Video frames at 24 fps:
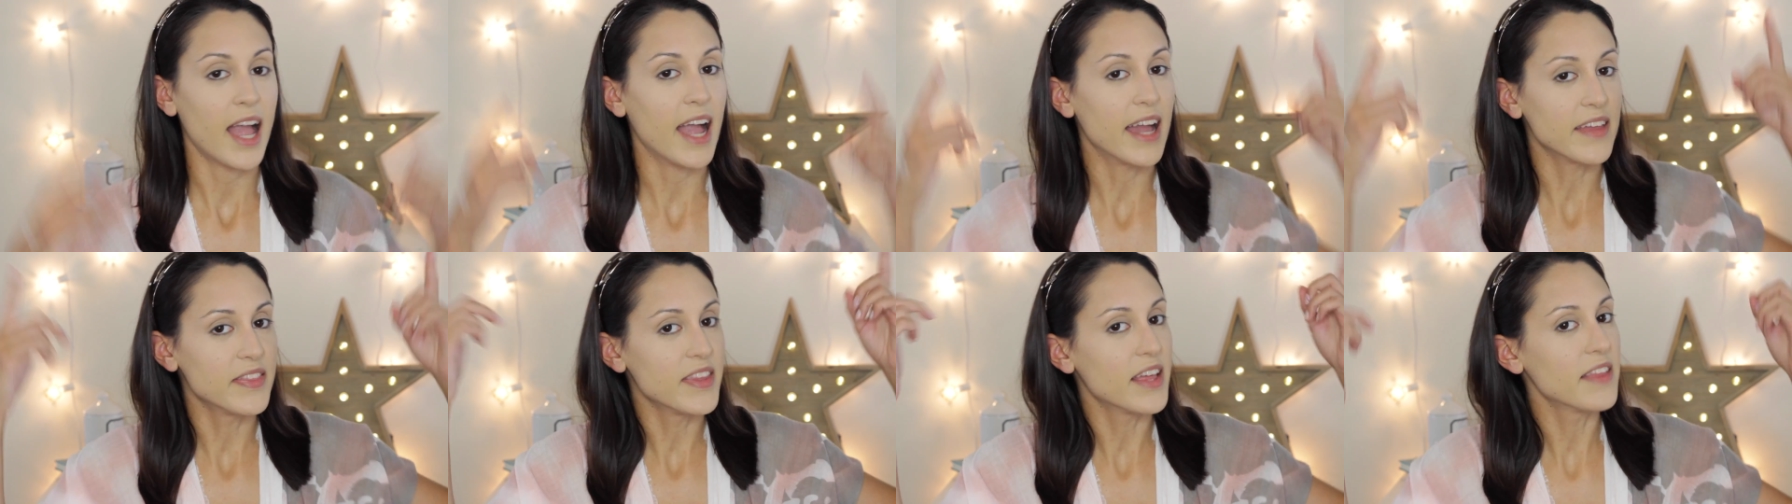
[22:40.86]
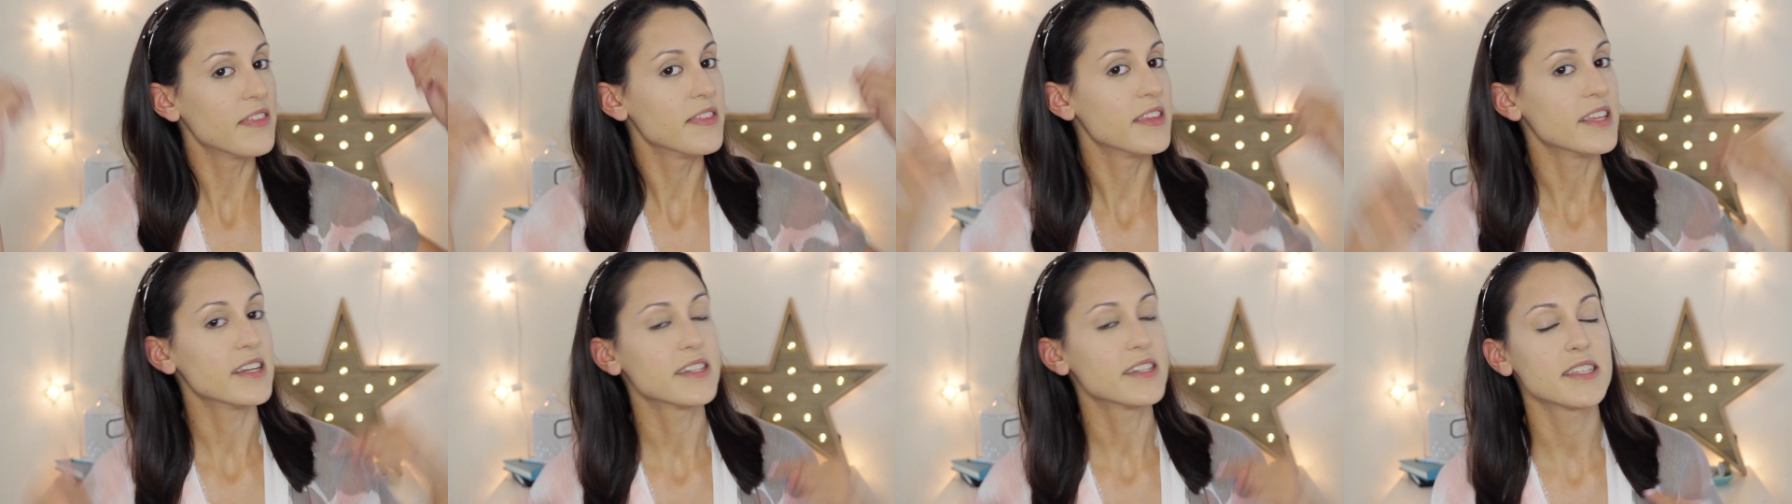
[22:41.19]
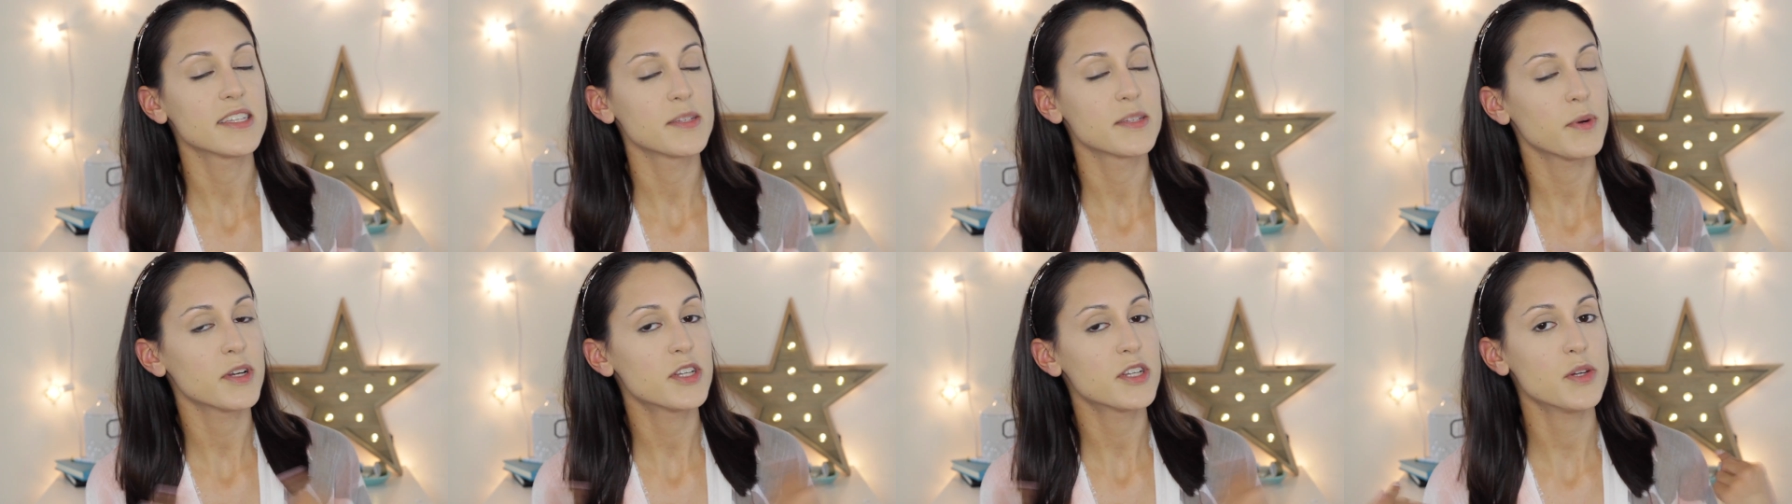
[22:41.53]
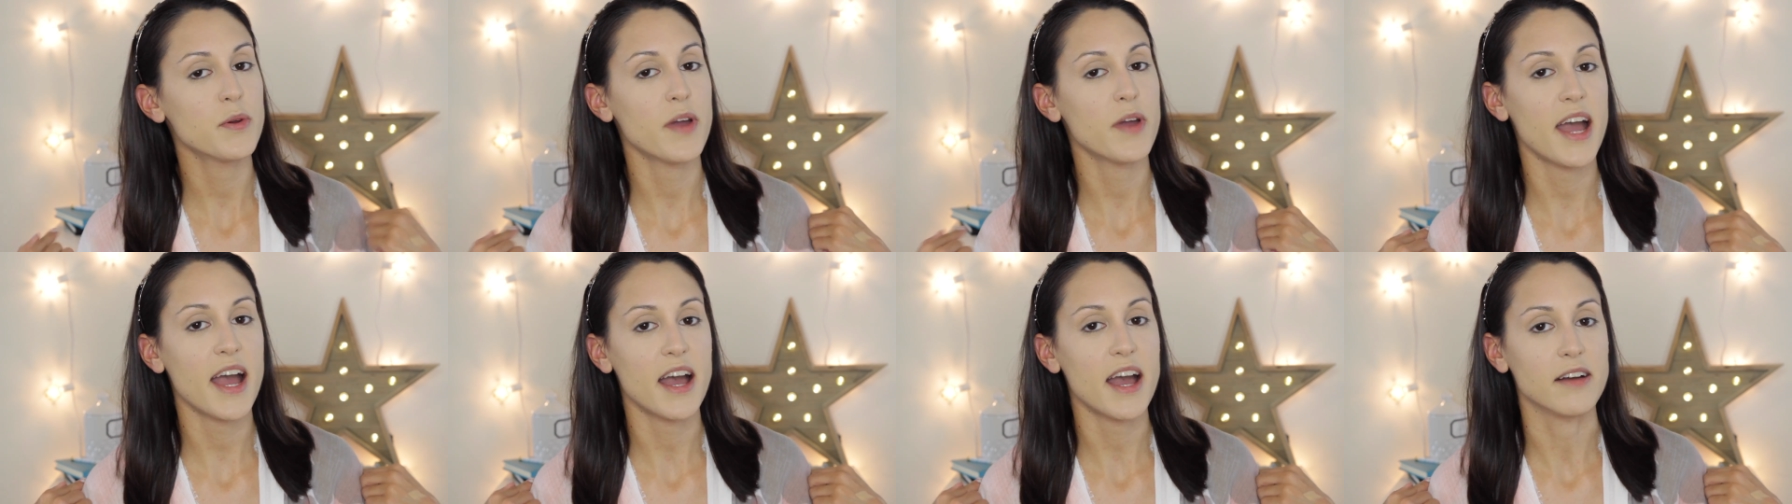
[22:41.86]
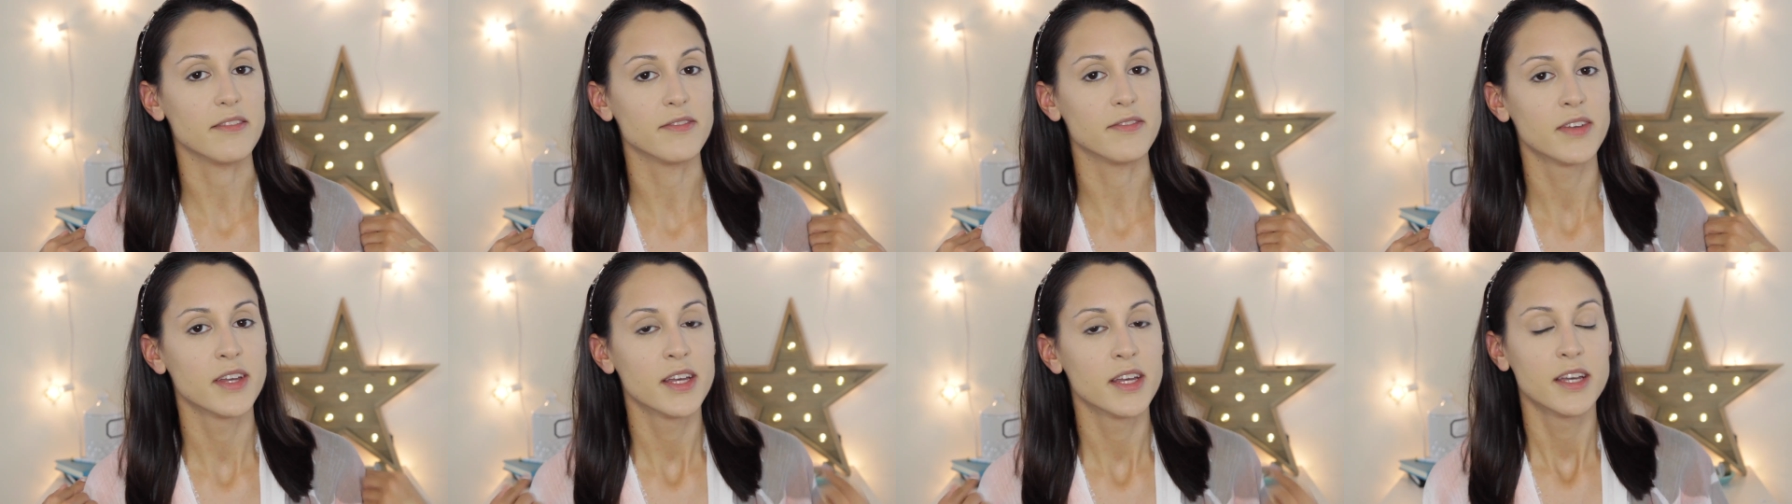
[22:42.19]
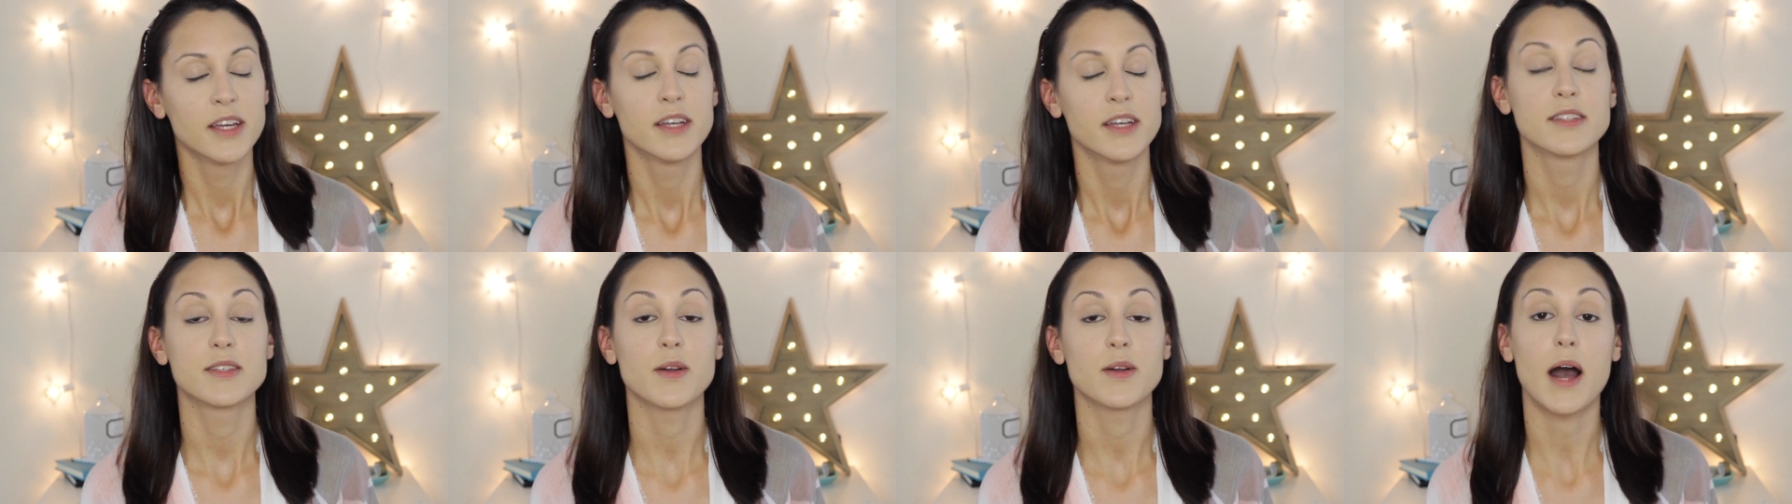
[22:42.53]
And then this is what you have.
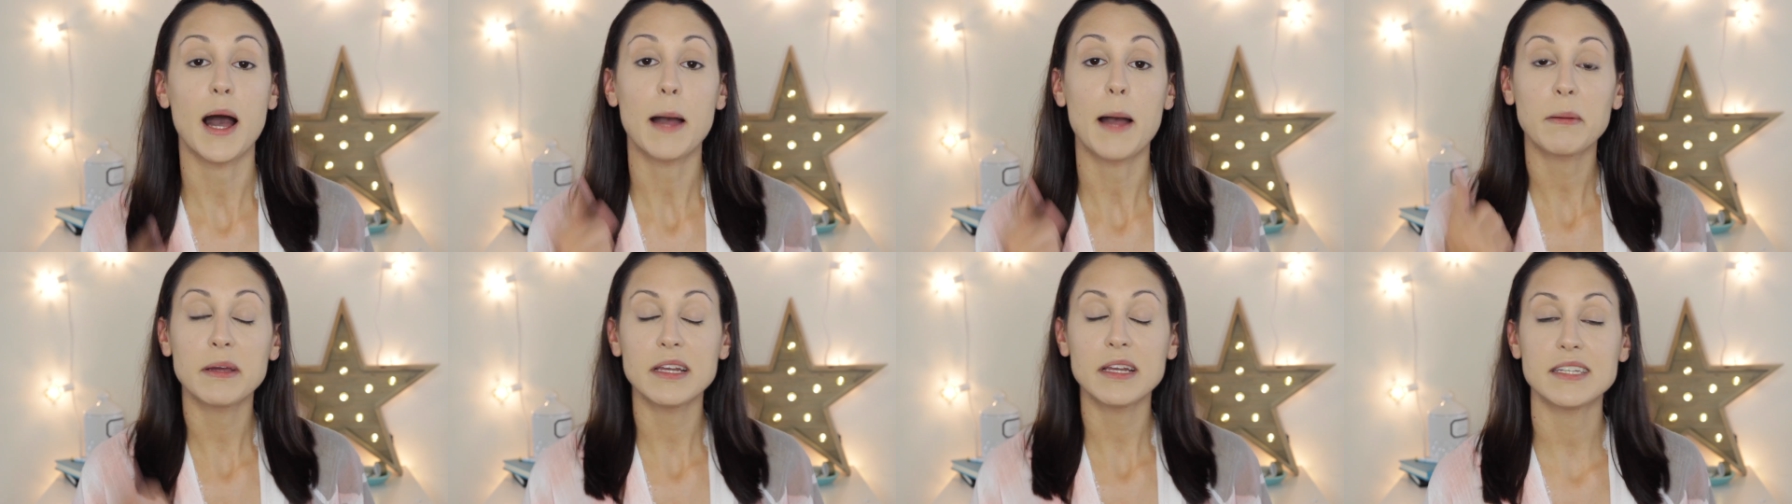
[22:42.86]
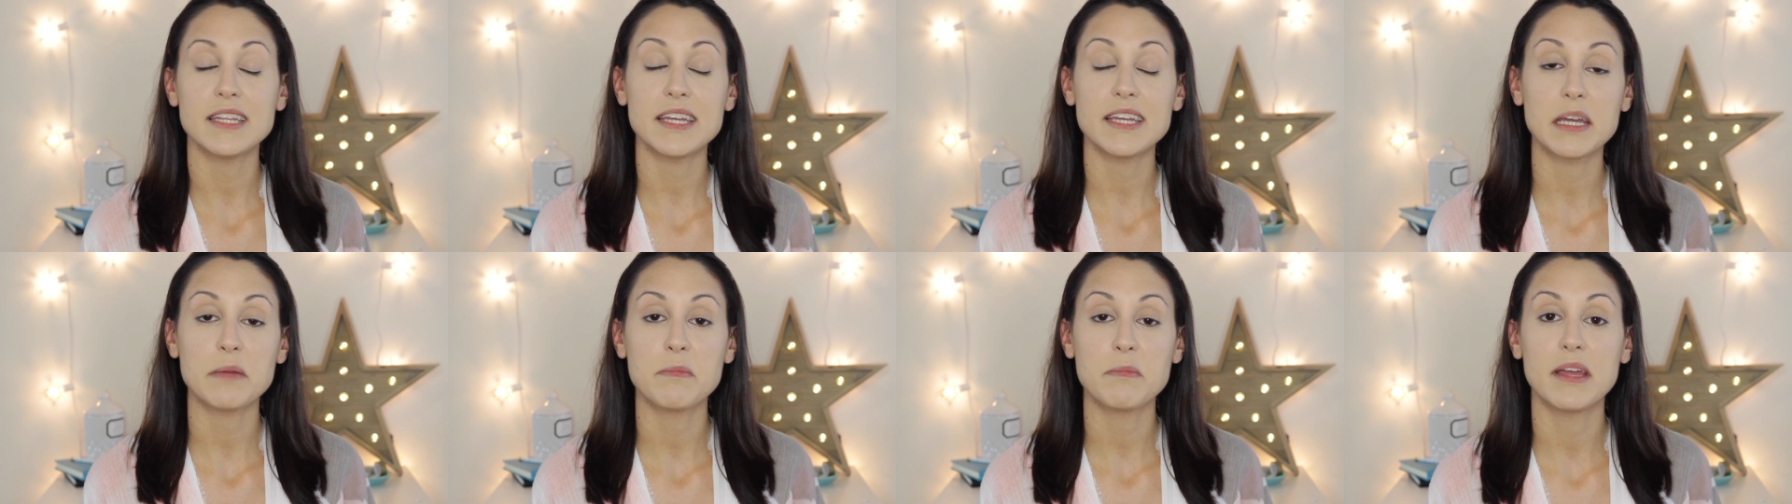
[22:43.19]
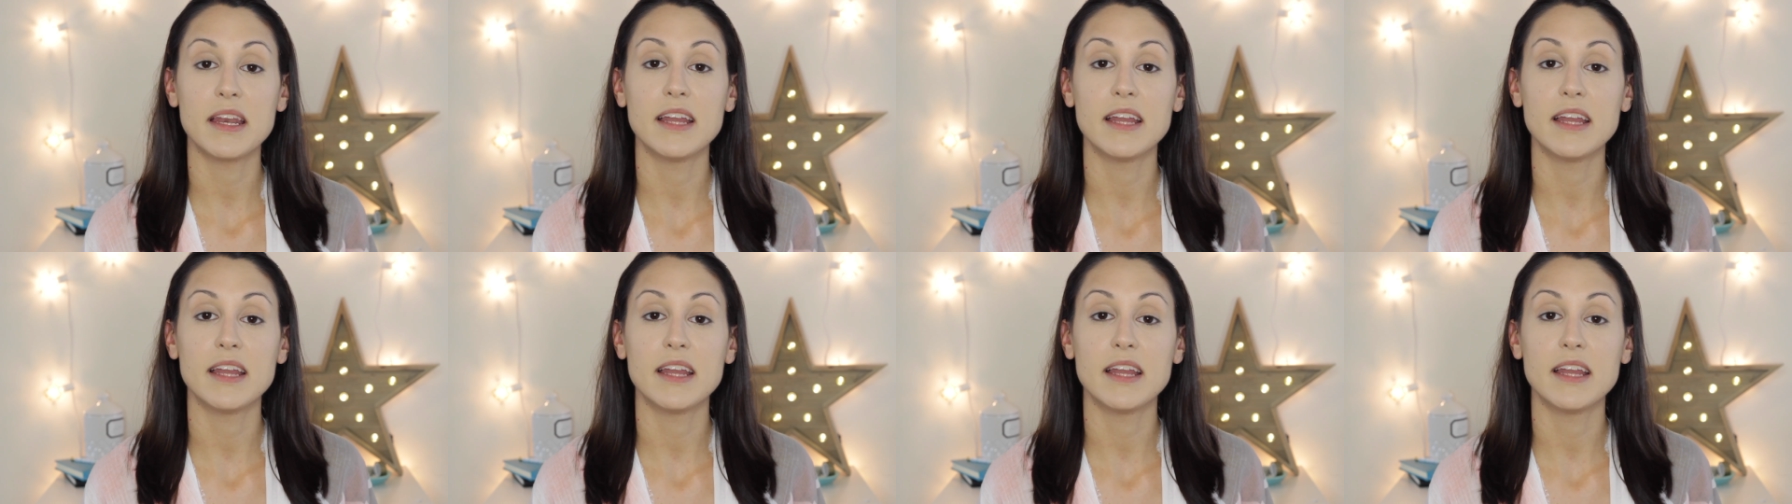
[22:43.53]
So I'm going to take a